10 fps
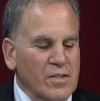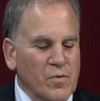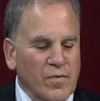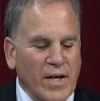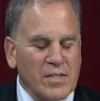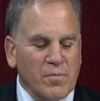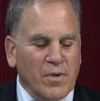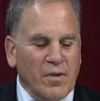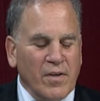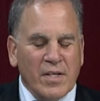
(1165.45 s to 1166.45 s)
So we've got some
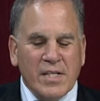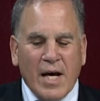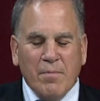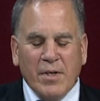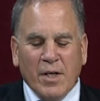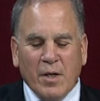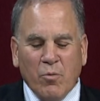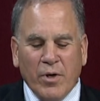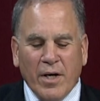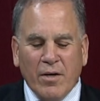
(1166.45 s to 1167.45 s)
good things happening at
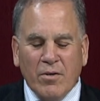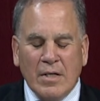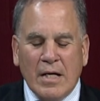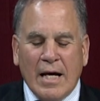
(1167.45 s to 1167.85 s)
Cabrillo,